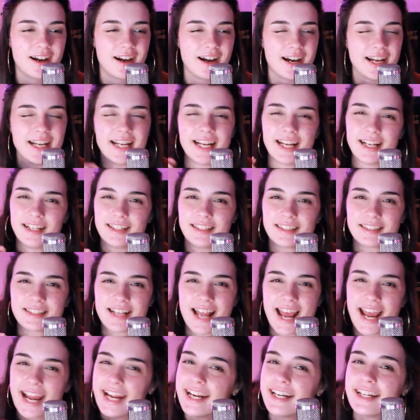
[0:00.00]
I
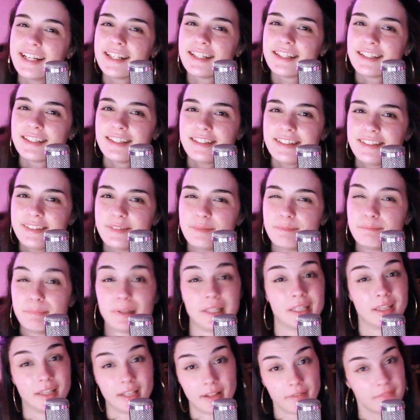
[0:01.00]
hate it,
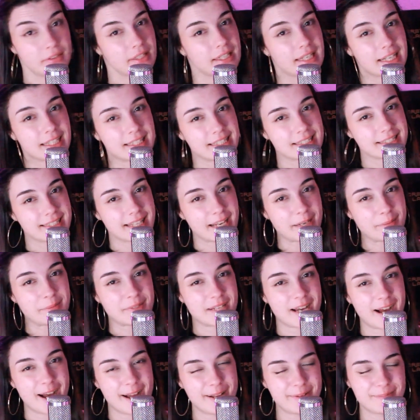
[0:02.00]
but love it at the same
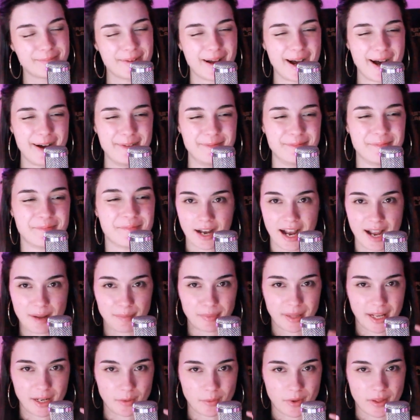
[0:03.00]
time. I
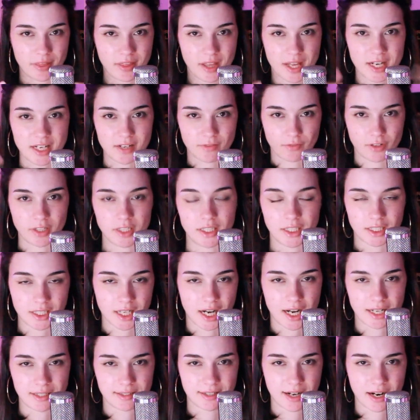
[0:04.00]
played with a different
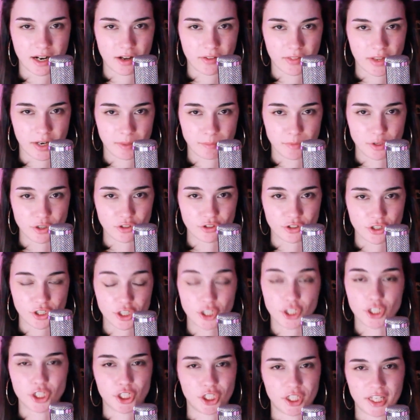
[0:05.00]
guitar style that I'm used to.
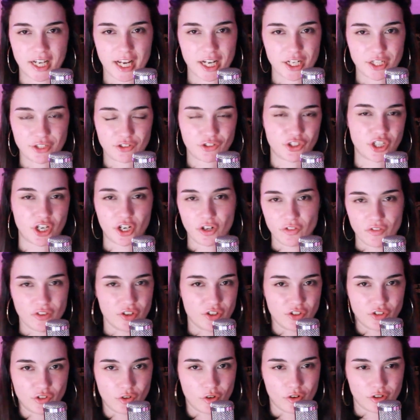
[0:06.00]
Usually I just chuck on the
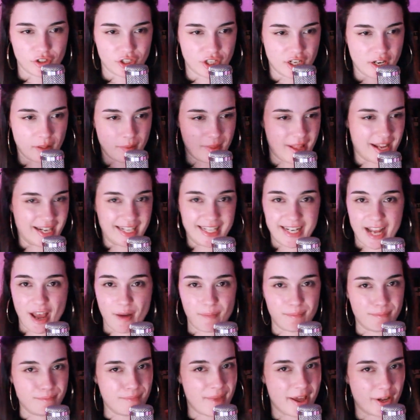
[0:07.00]
distortion. I'm like,
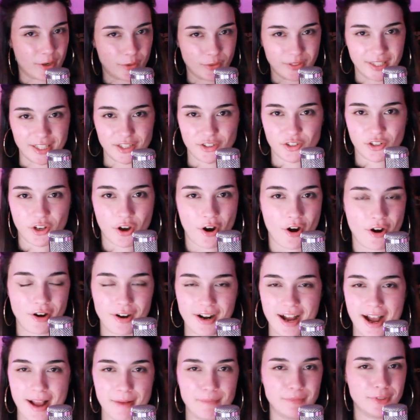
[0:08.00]
yep, metal, let's go.
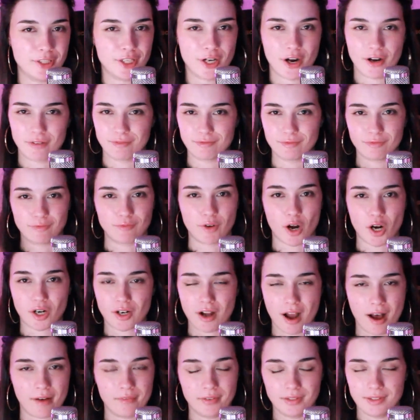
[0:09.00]
I'm, rock
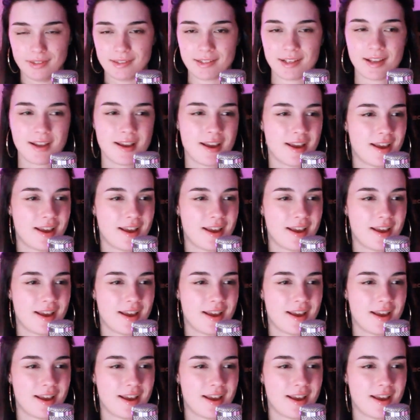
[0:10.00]
covers,